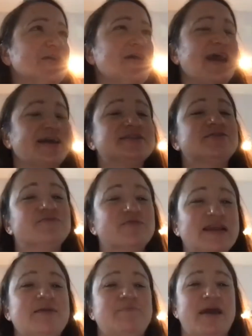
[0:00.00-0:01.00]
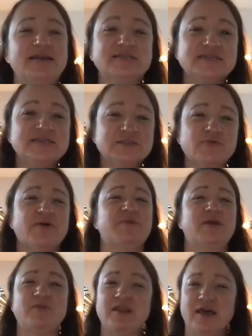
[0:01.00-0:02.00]
accent really matters, where
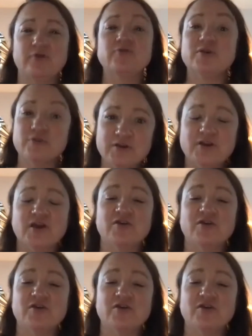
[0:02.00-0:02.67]
people are like, oh, you you know,